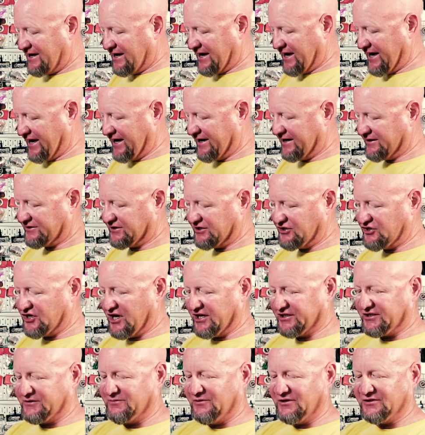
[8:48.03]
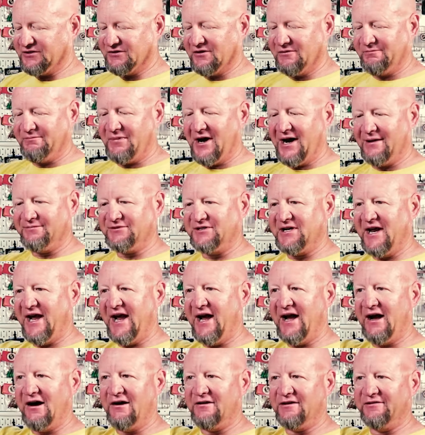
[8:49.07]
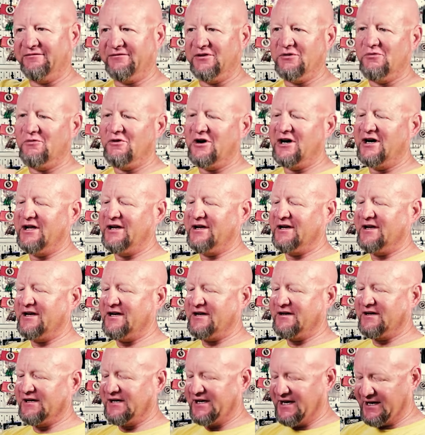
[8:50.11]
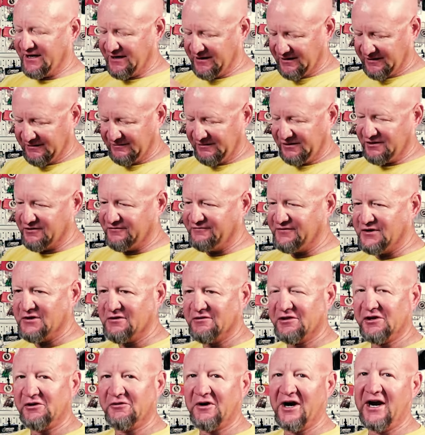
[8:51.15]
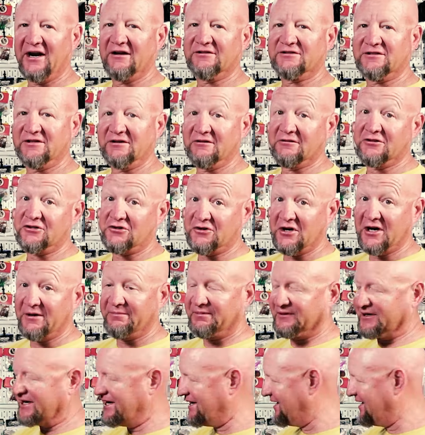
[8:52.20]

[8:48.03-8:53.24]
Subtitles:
And it's adjustable, so it pops down if you want, and you can get a good view of the ground so you don't trip.